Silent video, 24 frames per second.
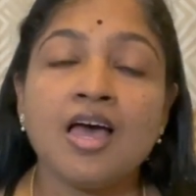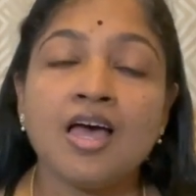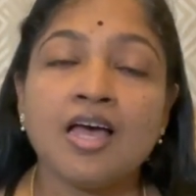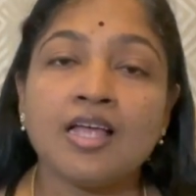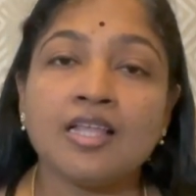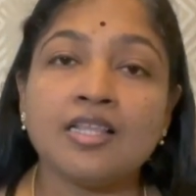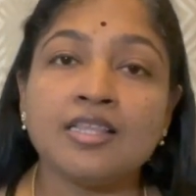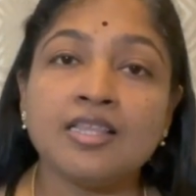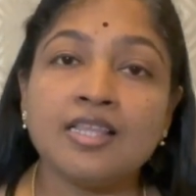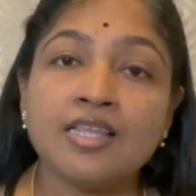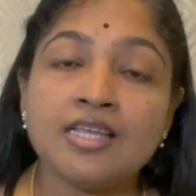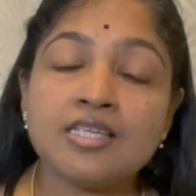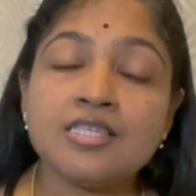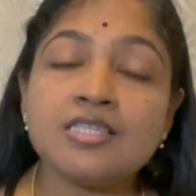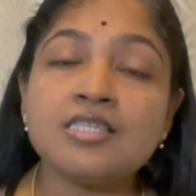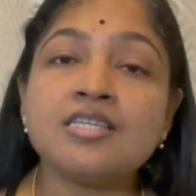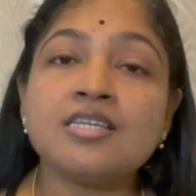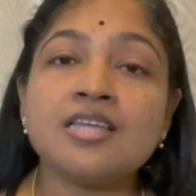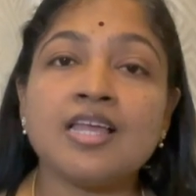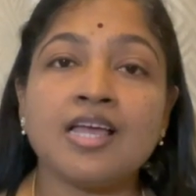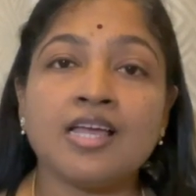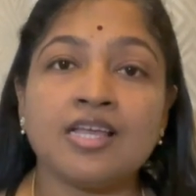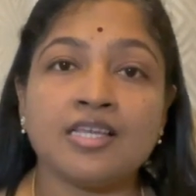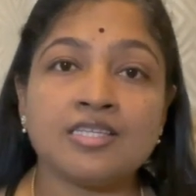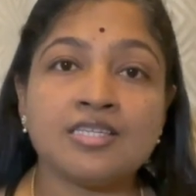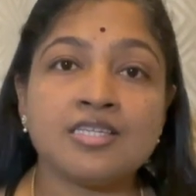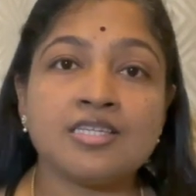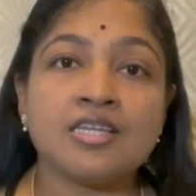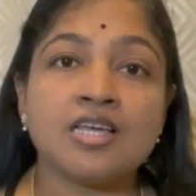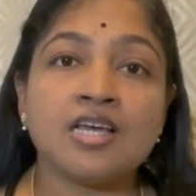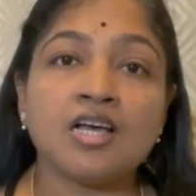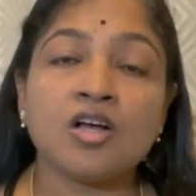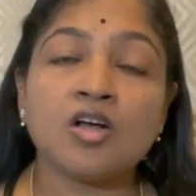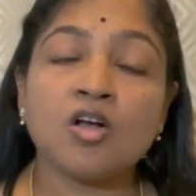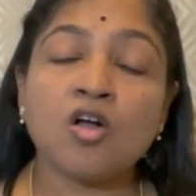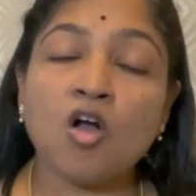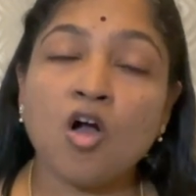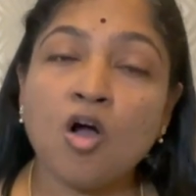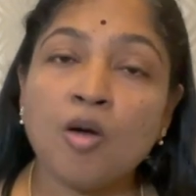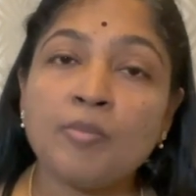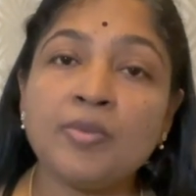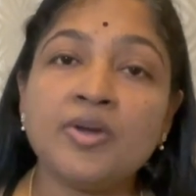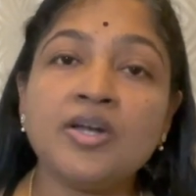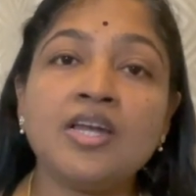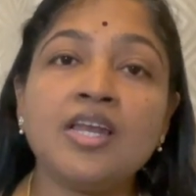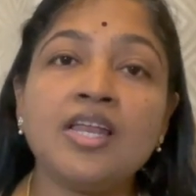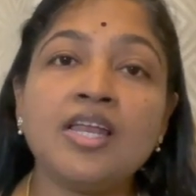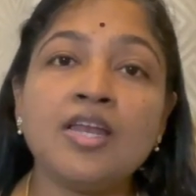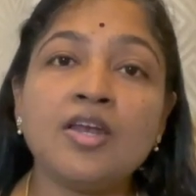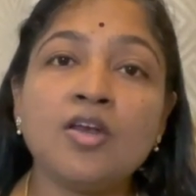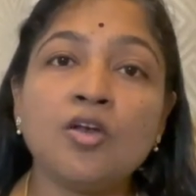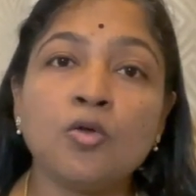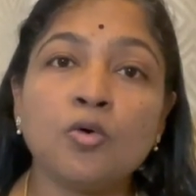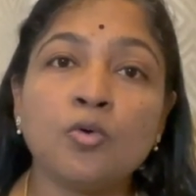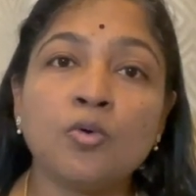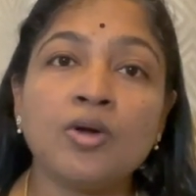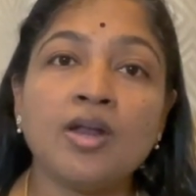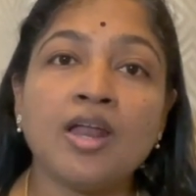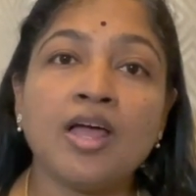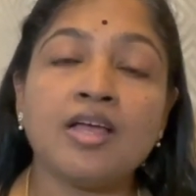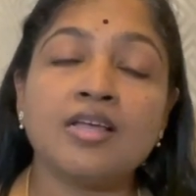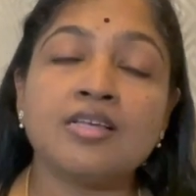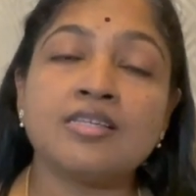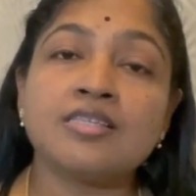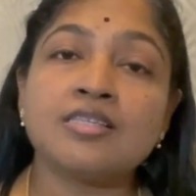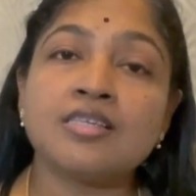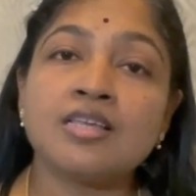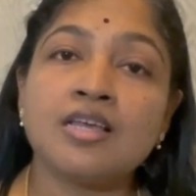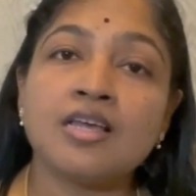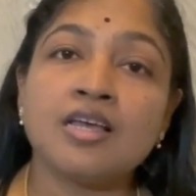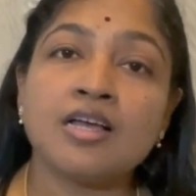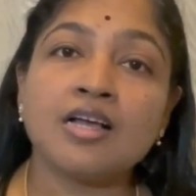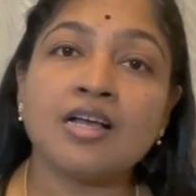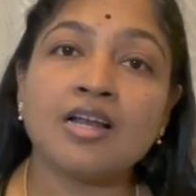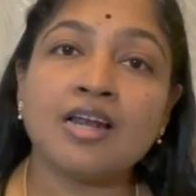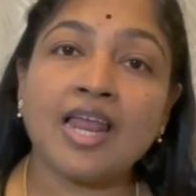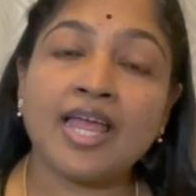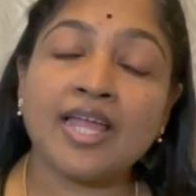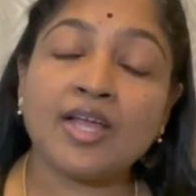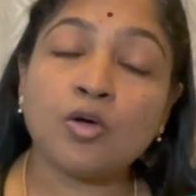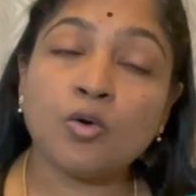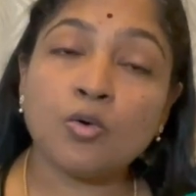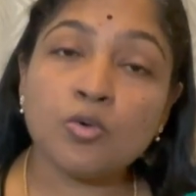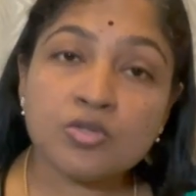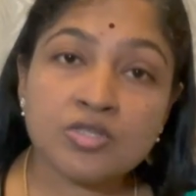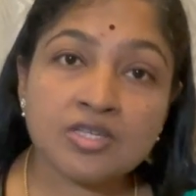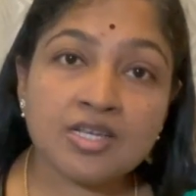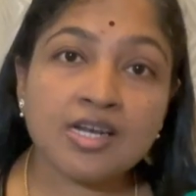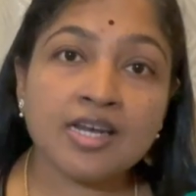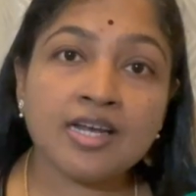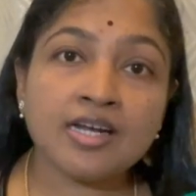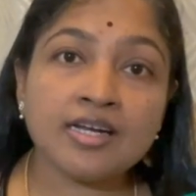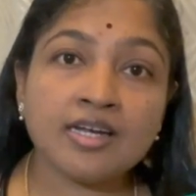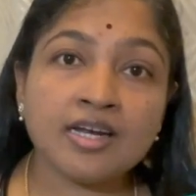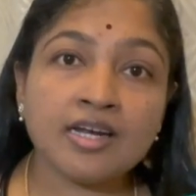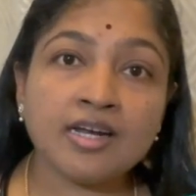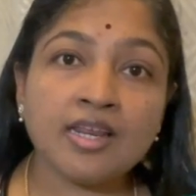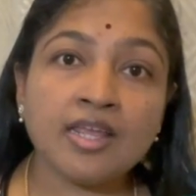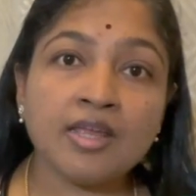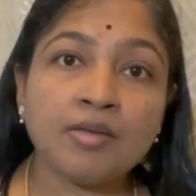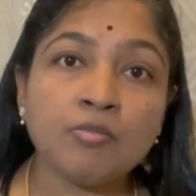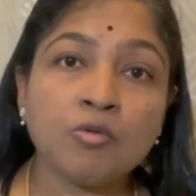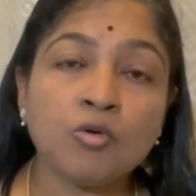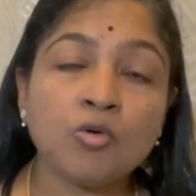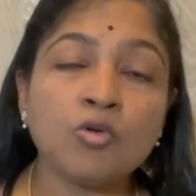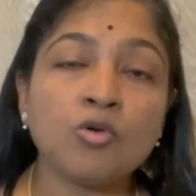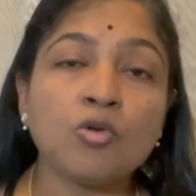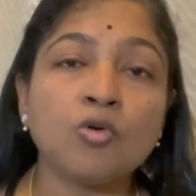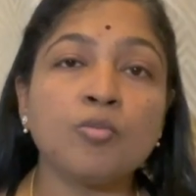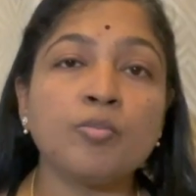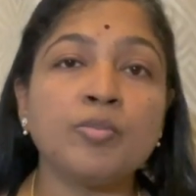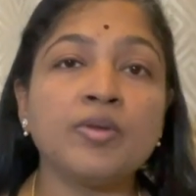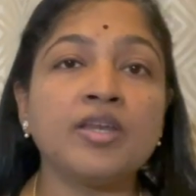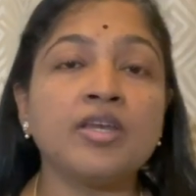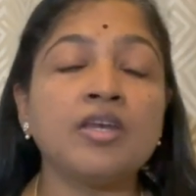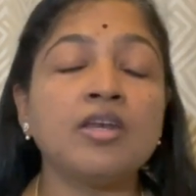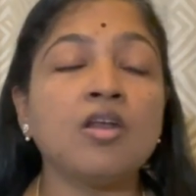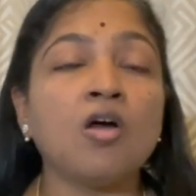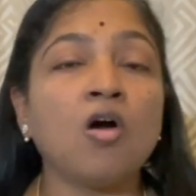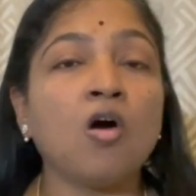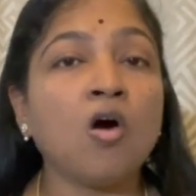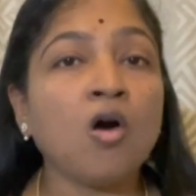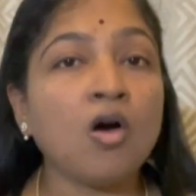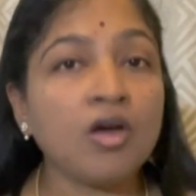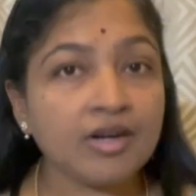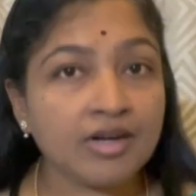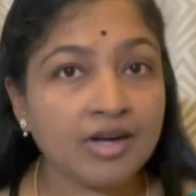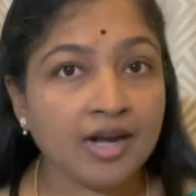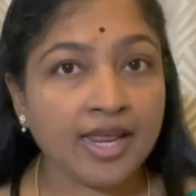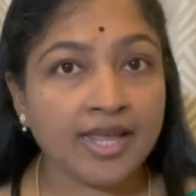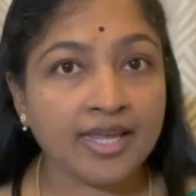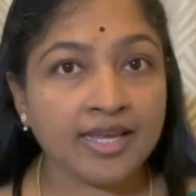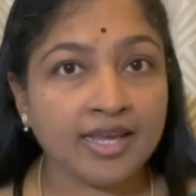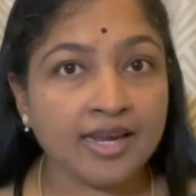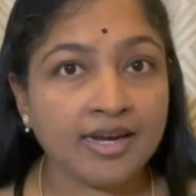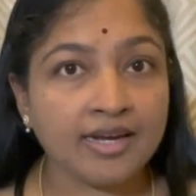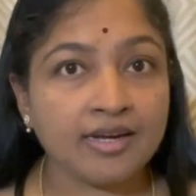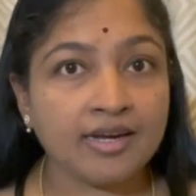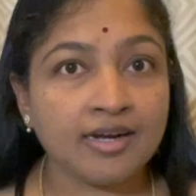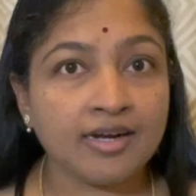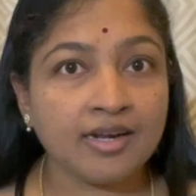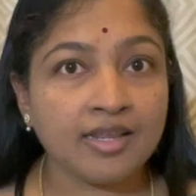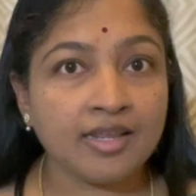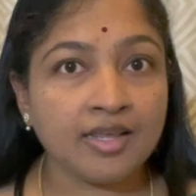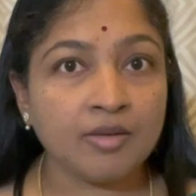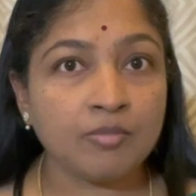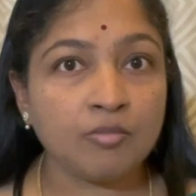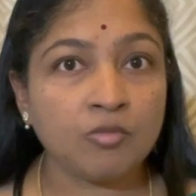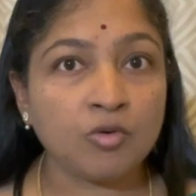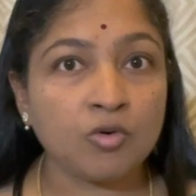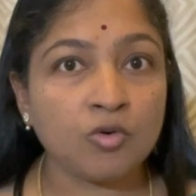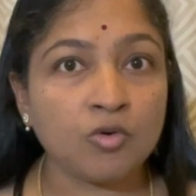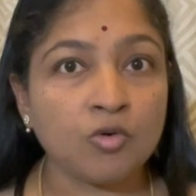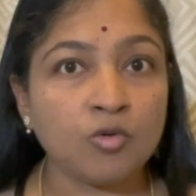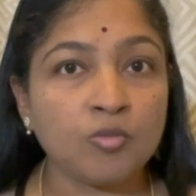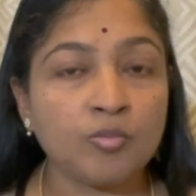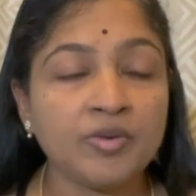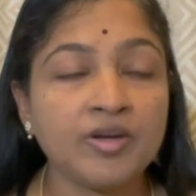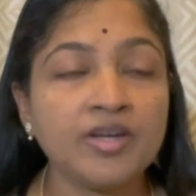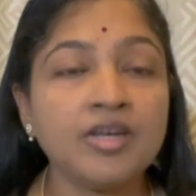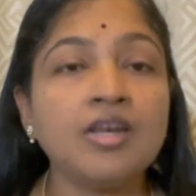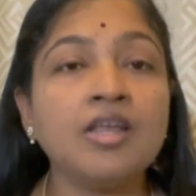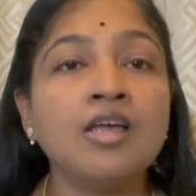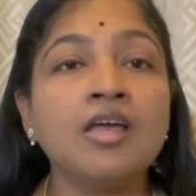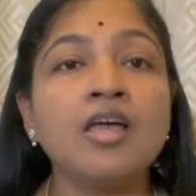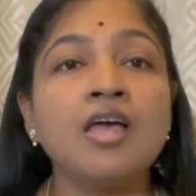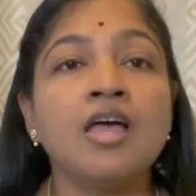This test, commonly known as glycosylated hemoglobin or glycated hemoglobin,